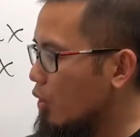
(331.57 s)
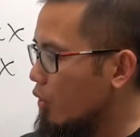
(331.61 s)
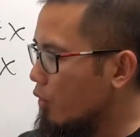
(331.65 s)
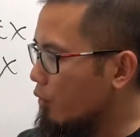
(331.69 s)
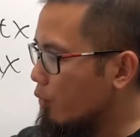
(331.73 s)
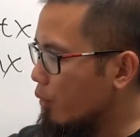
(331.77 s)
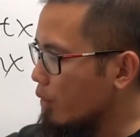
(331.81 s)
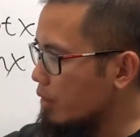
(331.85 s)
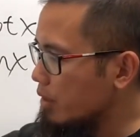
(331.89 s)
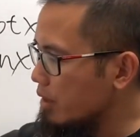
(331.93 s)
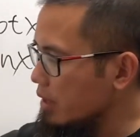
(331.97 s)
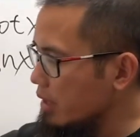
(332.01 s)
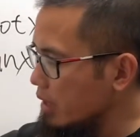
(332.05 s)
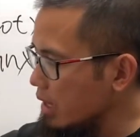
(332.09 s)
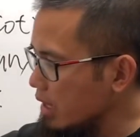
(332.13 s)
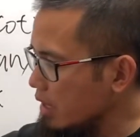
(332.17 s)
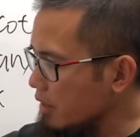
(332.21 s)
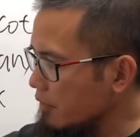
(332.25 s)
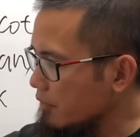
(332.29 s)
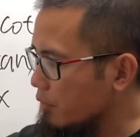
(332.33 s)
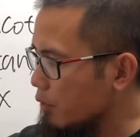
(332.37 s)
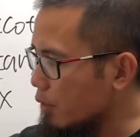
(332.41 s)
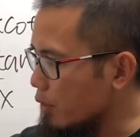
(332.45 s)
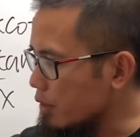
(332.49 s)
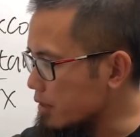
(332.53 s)
for the
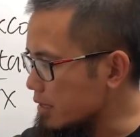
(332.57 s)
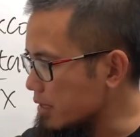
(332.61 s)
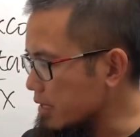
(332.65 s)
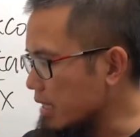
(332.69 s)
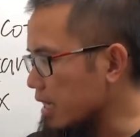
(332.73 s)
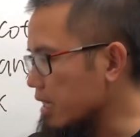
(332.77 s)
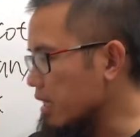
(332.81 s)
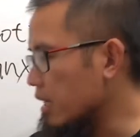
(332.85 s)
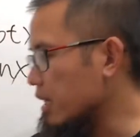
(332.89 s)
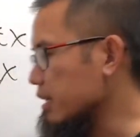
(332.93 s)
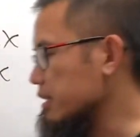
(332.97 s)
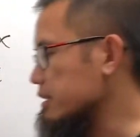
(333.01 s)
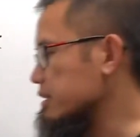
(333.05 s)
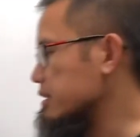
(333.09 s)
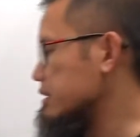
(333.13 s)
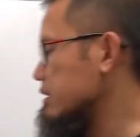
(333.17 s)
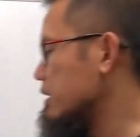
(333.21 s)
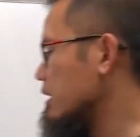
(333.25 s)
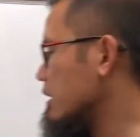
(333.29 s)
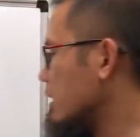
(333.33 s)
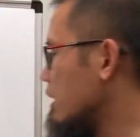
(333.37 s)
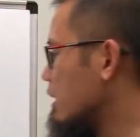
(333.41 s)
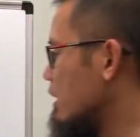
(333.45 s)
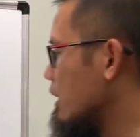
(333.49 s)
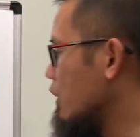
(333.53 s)
inverse sine x,
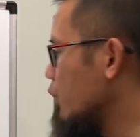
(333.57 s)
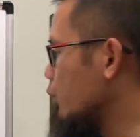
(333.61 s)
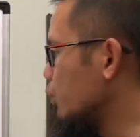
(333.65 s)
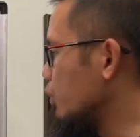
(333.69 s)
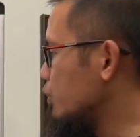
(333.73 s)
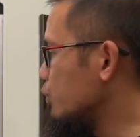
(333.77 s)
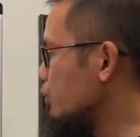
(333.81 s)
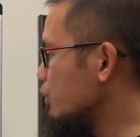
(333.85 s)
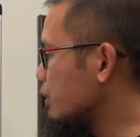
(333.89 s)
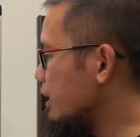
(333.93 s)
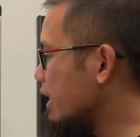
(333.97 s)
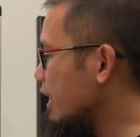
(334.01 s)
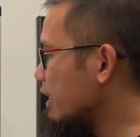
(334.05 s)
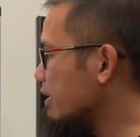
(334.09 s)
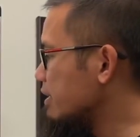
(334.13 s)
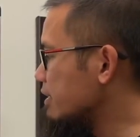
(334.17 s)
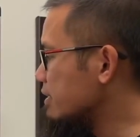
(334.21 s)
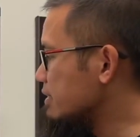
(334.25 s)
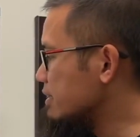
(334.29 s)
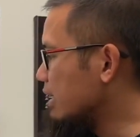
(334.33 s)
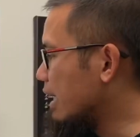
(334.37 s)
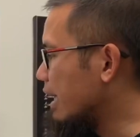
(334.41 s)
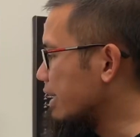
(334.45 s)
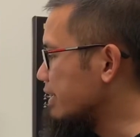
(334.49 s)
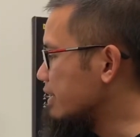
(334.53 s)
we look at
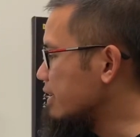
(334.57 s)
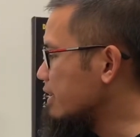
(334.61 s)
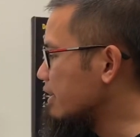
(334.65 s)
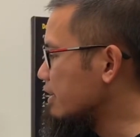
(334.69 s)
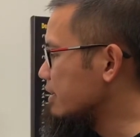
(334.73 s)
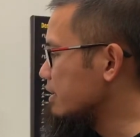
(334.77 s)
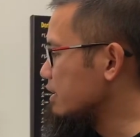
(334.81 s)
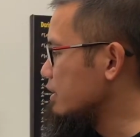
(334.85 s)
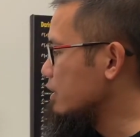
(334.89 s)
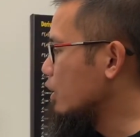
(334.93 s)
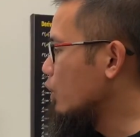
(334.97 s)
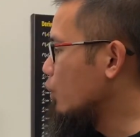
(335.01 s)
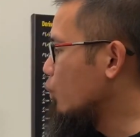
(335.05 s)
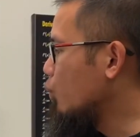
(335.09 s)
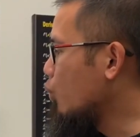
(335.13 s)
this identity,